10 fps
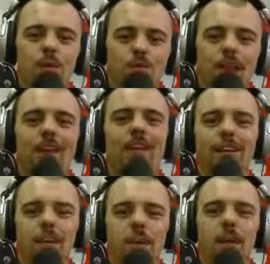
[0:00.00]

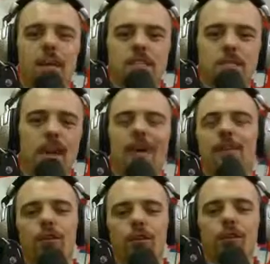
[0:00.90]
selling them to pay
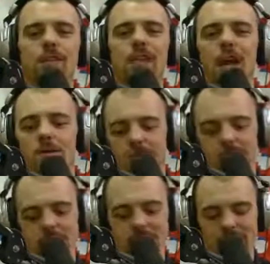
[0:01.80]
for their retirement
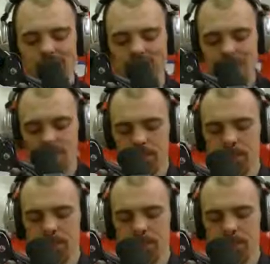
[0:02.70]
expenses.